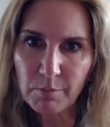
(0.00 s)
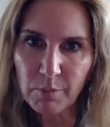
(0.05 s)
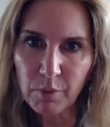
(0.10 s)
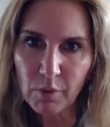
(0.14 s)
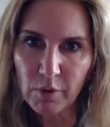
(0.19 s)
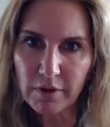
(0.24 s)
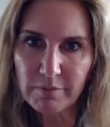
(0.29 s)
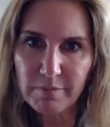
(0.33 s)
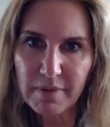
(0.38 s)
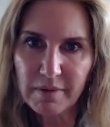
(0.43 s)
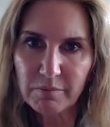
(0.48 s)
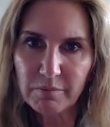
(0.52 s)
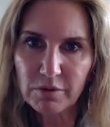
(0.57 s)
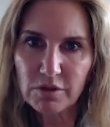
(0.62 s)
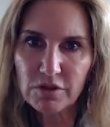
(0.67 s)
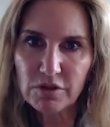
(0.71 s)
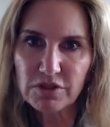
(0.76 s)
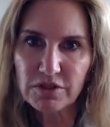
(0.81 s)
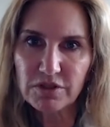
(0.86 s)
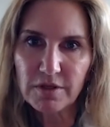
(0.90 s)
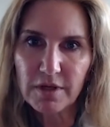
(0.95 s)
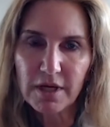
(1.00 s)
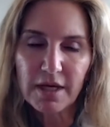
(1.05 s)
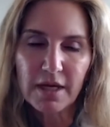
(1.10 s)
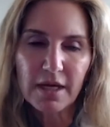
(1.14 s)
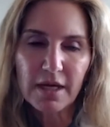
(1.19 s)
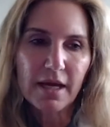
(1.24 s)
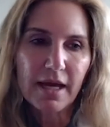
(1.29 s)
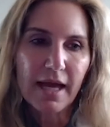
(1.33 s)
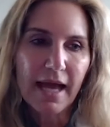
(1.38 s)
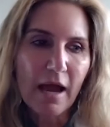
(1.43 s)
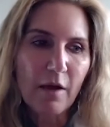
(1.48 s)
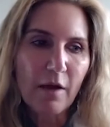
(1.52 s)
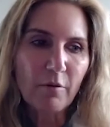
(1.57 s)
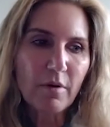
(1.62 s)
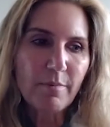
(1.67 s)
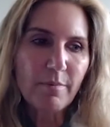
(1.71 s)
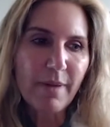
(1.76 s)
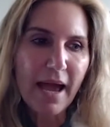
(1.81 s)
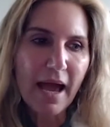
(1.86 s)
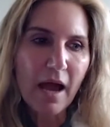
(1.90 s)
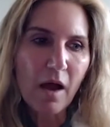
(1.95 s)
board members? How
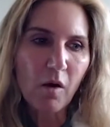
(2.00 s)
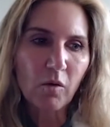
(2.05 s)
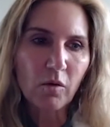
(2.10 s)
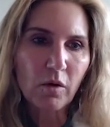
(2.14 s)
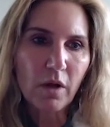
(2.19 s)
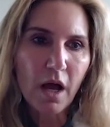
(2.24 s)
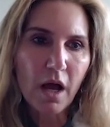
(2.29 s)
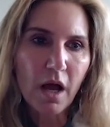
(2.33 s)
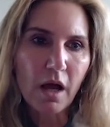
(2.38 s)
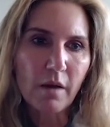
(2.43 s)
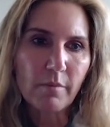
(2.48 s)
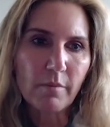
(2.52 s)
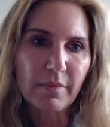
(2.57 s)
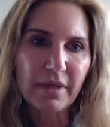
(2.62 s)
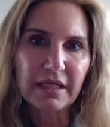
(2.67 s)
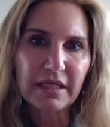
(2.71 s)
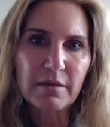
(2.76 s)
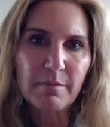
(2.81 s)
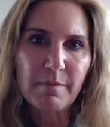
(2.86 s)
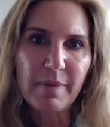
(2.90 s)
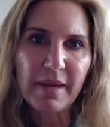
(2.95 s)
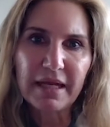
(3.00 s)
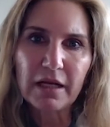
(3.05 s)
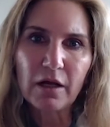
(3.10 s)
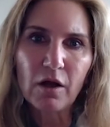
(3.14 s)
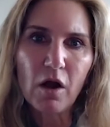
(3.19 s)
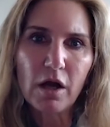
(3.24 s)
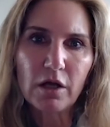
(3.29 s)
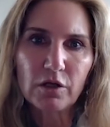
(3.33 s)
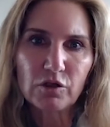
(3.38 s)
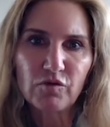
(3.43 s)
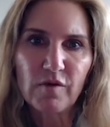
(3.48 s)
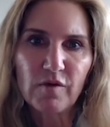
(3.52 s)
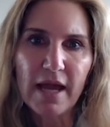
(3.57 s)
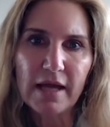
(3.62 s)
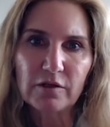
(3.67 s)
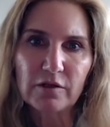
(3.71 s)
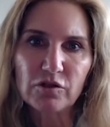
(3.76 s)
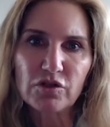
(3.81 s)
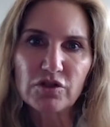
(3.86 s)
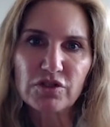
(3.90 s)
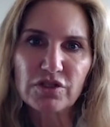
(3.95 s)
about independent
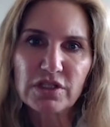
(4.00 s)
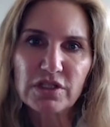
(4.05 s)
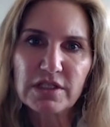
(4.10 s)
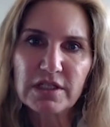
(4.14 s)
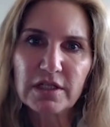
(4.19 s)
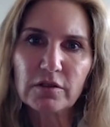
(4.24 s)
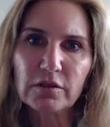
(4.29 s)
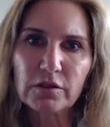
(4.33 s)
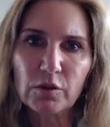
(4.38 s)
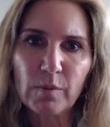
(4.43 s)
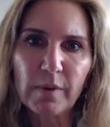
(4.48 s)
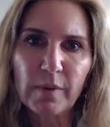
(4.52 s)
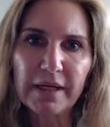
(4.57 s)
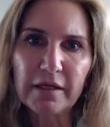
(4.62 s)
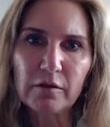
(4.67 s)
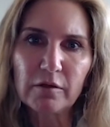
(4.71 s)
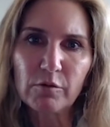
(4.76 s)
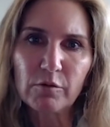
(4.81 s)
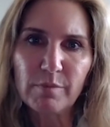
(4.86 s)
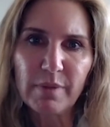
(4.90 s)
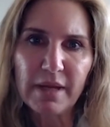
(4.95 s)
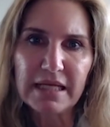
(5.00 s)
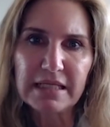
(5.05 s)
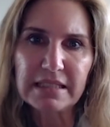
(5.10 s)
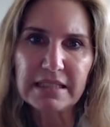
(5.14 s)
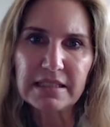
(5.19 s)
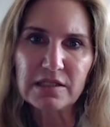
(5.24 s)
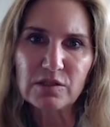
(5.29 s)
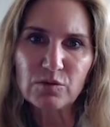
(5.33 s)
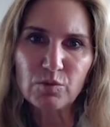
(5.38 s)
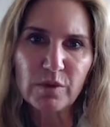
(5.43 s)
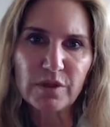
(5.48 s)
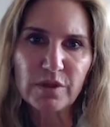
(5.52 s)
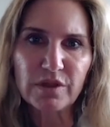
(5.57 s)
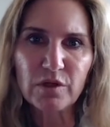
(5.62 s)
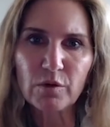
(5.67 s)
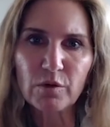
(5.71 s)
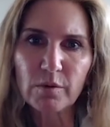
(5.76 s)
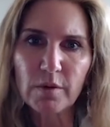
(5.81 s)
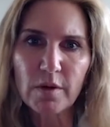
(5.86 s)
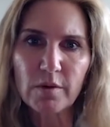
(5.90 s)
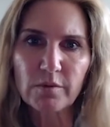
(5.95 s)
contractors that deal on a regular basis with
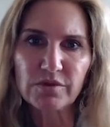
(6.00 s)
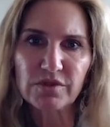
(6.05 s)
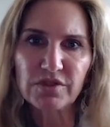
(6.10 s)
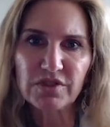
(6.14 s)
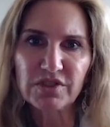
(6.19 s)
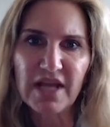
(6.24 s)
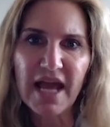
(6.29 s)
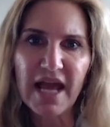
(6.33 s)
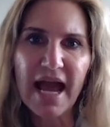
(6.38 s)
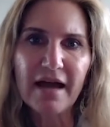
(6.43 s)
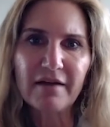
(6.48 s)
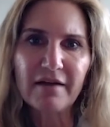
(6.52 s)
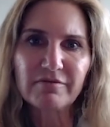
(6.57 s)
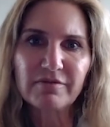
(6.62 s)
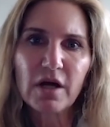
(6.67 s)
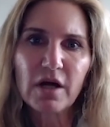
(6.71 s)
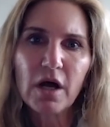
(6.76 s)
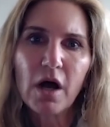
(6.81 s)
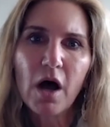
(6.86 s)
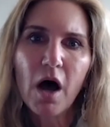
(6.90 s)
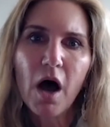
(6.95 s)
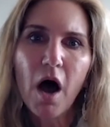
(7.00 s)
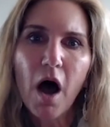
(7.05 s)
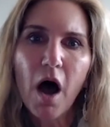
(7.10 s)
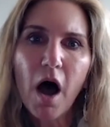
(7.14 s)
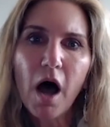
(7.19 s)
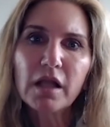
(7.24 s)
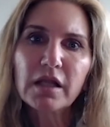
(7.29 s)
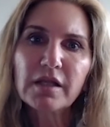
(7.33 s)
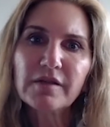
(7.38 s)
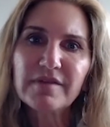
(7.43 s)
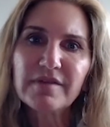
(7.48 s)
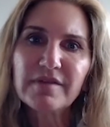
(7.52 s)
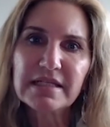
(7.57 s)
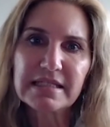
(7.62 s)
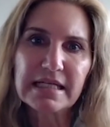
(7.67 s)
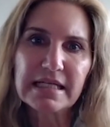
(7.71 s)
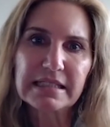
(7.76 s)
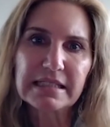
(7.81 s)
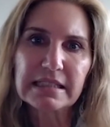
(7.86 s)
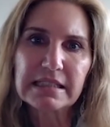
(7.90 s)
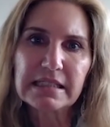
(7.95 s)
your own staff? All of these
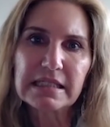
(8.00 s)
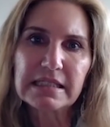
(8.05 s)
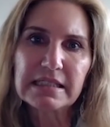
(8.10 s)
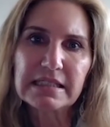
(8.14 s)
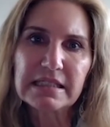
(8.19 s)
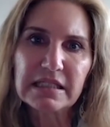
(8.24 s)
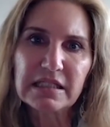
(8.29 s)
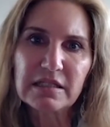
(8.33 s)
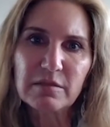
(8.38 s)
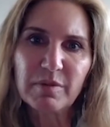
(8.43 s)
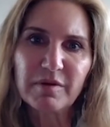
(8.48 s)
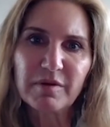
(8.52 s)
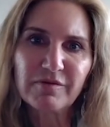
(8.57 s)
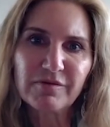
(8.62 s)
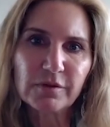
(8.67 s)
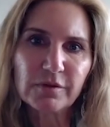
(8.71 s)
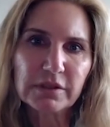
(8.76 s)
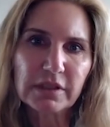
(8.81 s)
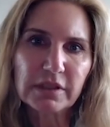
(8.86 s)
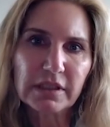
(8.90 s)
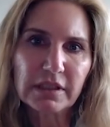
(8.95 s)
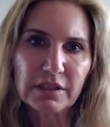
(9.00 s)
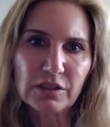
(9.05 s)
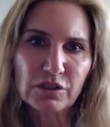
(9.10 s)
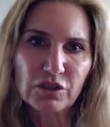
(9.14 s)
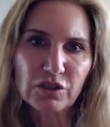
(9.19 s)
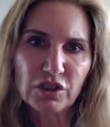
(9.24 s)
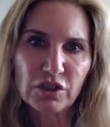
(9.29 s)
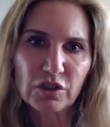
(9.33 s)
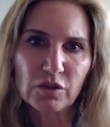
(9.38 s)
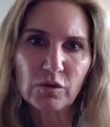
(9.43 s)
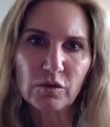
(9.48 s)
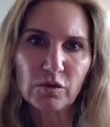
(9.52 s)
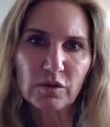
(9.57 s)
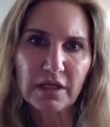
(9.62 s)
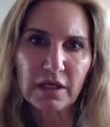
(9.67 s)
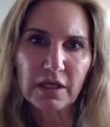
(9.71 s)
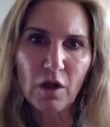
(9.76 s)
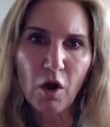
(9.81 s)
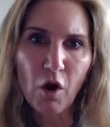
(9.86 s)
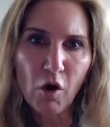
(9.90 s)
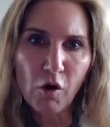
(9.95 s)
entities need to be folded into
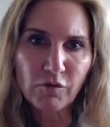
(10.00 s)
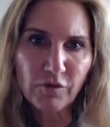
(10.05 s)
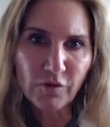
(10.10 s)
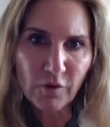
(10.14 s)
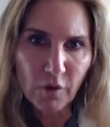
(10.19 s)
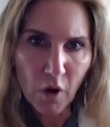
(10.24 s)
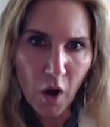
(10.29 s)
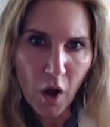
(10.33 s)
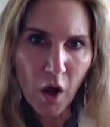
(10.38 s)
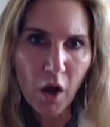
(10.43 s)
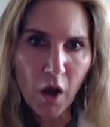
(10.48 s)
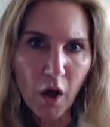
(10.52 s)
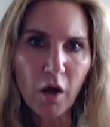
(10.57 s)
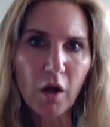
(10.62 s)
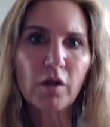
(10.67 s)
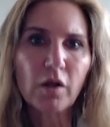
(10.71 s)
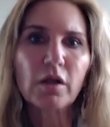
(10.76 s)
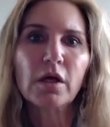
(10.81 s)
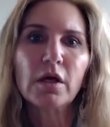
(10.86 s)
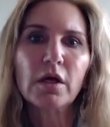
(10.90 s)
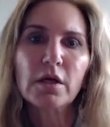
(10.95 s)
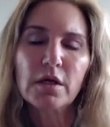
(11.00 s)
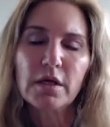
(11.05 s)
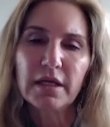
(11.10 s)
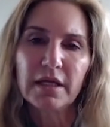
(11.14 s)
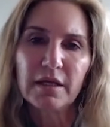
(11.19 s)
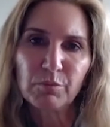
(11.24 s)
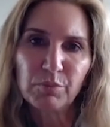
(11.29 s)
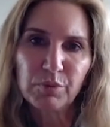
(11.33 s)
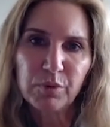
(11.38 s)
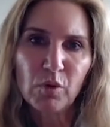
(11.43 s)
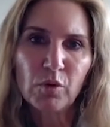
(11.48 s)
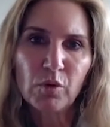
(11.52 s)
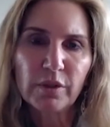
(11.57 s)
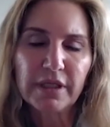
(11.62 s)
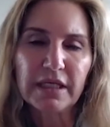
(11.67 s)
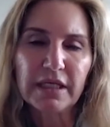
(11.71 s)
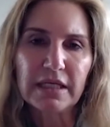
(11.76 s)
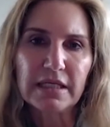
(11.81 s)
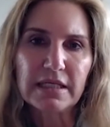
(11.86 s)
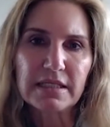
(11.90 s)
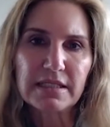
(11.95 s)
the overall
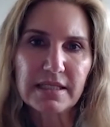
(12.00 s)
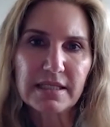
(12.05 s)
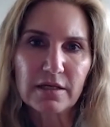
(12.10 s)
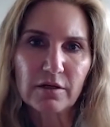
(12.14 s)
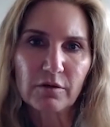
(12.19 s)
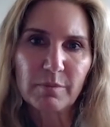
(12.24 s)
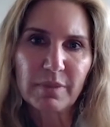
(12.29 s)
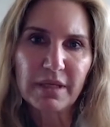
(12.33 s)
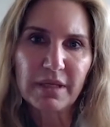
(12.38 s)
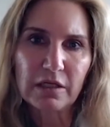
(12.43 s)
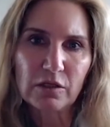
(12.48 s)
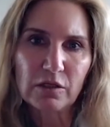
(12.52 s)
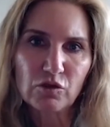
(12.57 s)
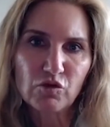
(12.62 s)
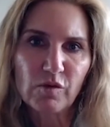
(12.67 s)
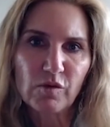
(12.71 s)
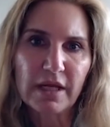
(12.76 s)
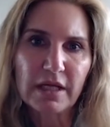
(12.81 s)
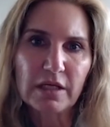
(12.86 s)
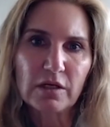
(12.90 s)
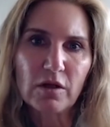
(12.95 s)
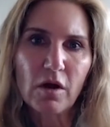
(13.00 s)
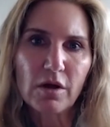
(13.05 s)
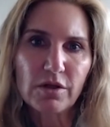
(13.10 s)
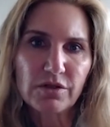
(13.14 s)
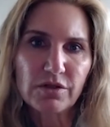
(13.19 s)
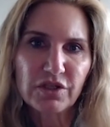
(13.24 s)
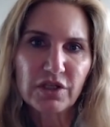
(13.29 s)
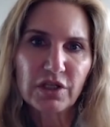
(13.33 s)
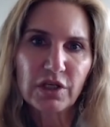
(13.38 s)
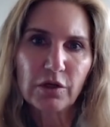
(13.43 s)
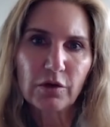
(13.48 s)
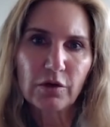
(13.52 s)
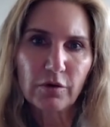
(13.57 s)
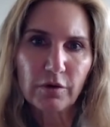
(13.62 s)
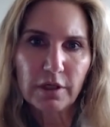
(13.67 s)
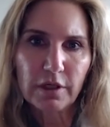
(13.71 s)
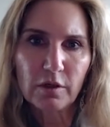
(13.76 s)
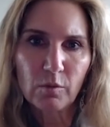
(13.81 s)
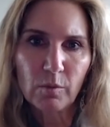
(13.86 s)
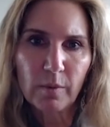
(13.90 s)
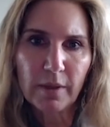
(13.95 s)
employees that are being trained on
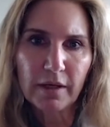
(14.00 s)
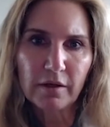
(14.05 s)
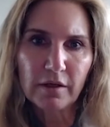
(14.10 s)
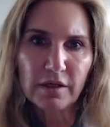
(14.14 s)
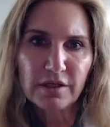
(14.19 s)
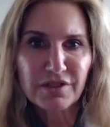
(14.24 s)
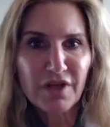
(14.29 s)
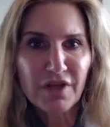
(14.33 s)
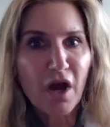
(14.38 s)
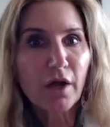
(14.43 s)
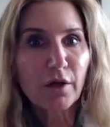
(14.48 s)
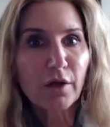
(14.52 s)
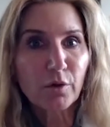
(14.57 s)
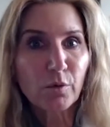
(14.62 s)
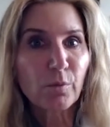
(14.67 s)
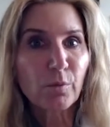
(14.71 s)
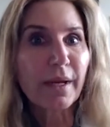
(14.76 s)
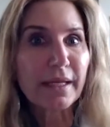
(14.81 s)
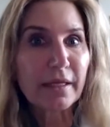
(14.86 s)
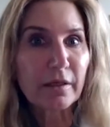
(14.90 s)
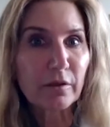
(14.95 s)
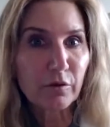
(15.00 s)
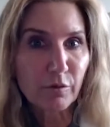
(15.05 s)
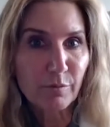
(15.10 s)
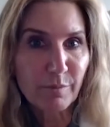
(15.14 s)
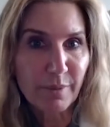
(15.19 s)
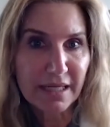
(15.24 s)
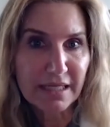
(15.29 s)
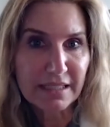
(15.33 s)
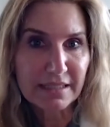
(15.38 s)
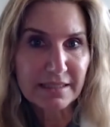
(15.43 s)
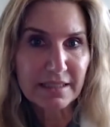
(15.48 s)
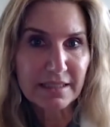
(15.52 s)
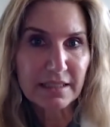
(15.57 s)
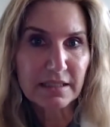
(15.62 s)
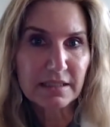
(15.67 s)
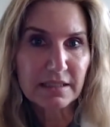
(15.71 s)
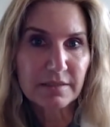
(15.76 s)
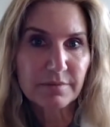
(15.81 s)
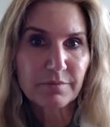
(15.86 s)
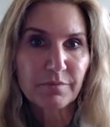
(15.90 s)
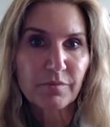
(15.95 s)
security awareness on a regular
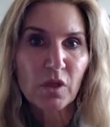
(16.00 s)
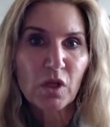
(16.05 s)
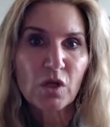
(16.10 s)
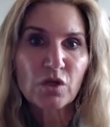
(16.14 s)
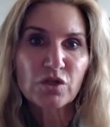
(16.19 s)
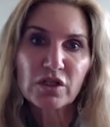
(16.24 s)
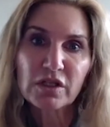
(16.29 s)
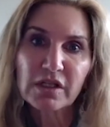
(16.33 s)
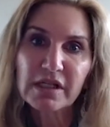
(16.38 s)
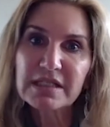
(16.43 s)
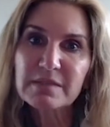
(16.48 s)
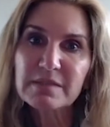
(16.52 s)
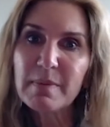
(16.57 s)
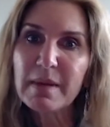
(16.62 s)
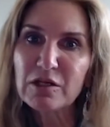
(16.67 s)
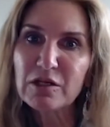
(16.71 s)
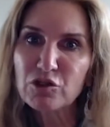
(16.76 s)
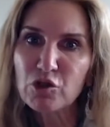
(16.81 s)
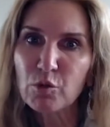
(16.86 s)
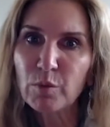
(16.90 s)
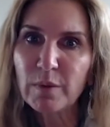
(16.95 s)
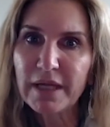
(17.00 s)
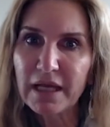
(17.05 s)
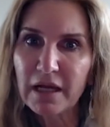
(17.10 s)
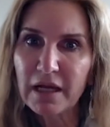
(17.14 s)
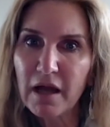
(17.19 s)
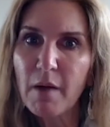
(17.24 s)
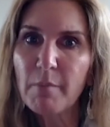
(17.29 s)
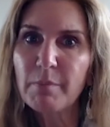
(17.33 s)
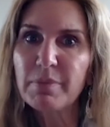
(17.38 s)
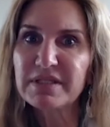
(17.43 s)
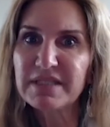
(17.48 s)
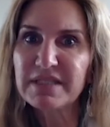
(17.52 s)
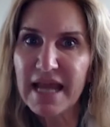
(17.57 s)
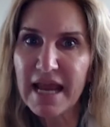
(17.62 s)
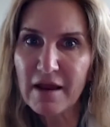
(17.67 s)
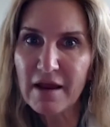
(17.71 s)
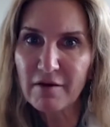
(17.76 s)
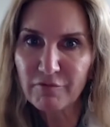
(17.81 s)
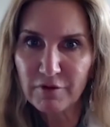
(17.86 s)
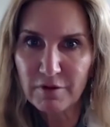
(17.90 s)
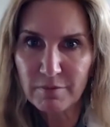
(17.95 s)
basis. So let's make sure we encompass
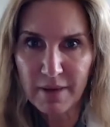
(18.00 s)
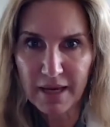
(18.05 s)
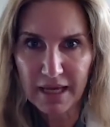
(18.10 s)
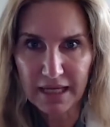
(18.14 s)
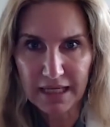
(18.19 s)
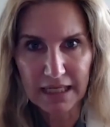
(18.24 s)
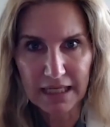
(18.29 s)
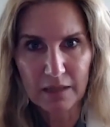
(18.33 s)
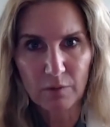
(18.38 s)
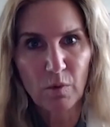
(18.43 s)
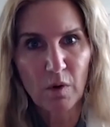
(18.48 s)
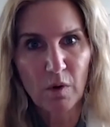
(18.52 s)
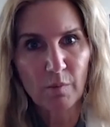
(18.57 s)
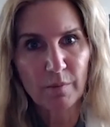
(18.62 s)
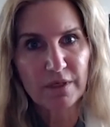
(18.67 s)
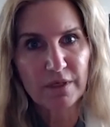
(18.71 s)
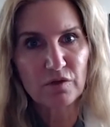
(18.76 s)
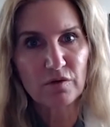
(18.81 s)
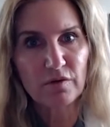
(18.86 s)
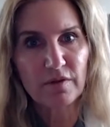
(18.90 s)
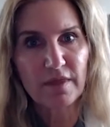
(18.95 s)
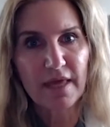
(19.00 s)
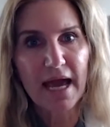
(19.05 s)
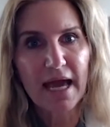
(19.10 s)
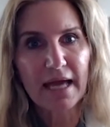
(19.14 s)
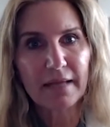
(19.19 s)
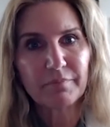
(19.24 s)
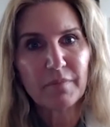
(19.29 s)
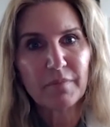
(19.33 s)
everybody when we do that.